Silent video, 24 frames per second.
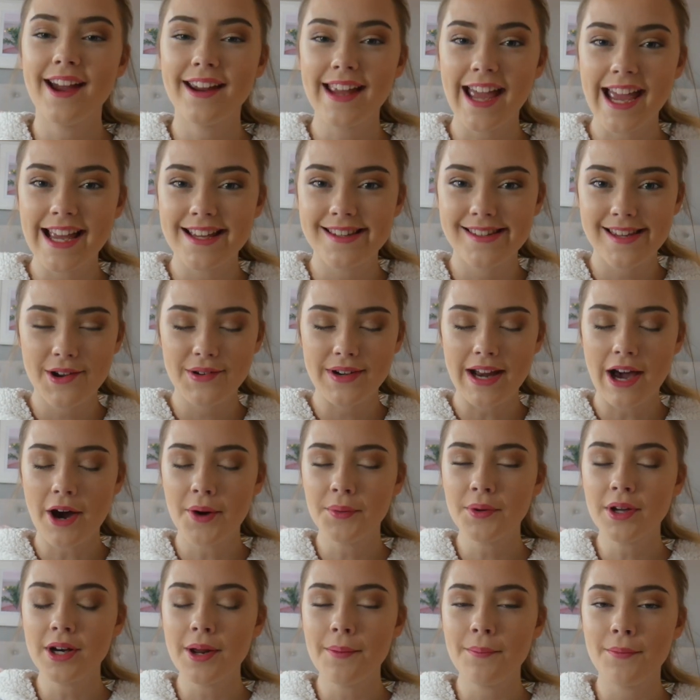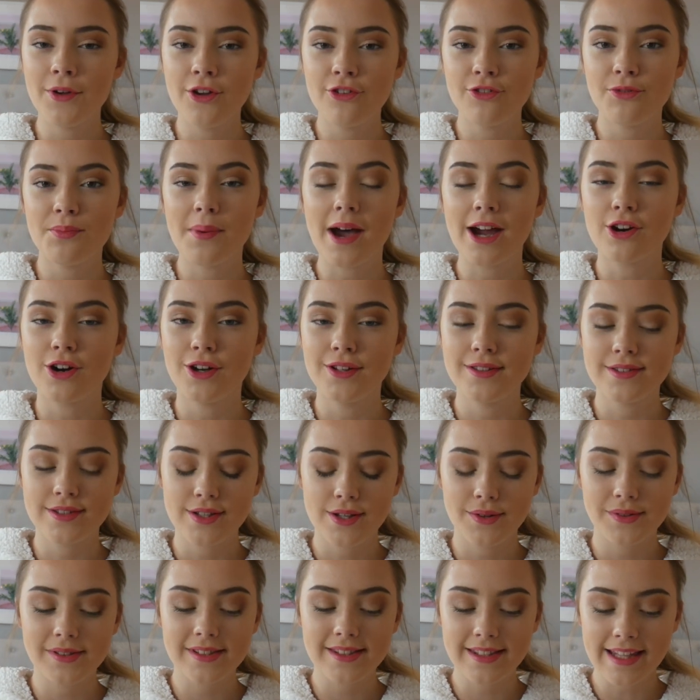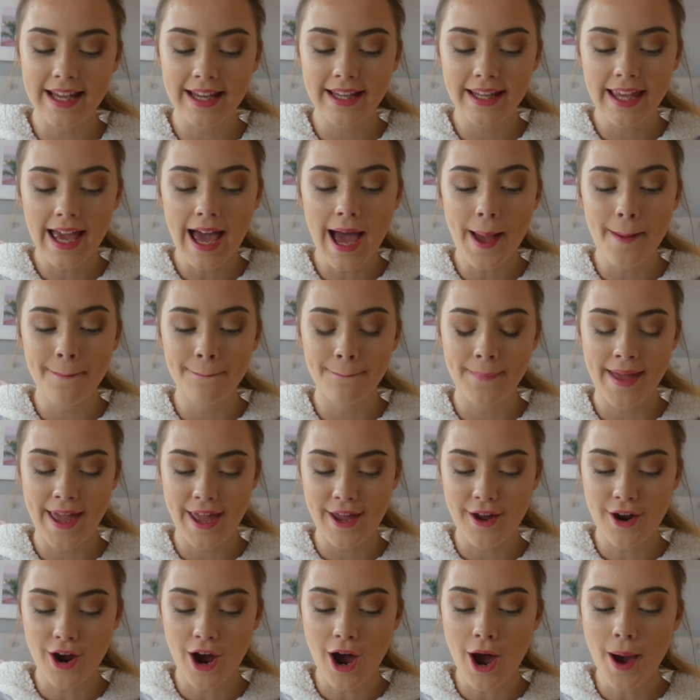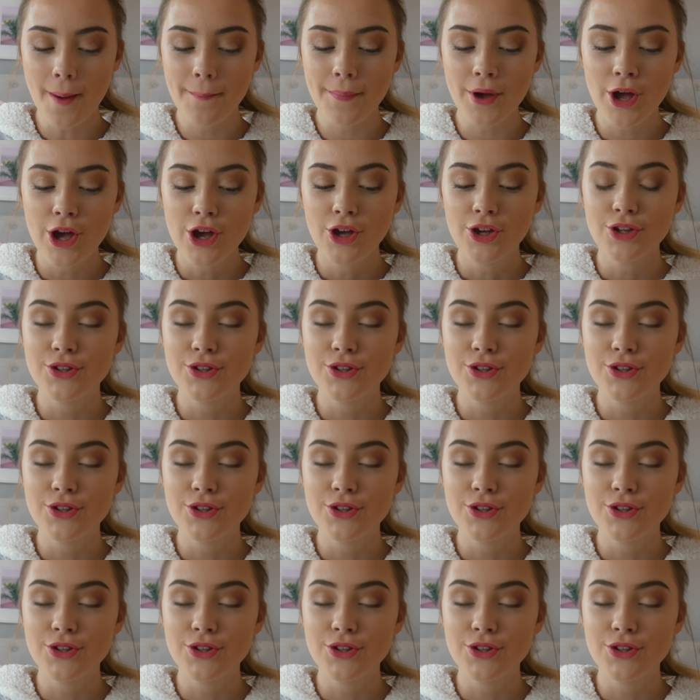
Okay, so now I'm going to move back onto skincare and makeup.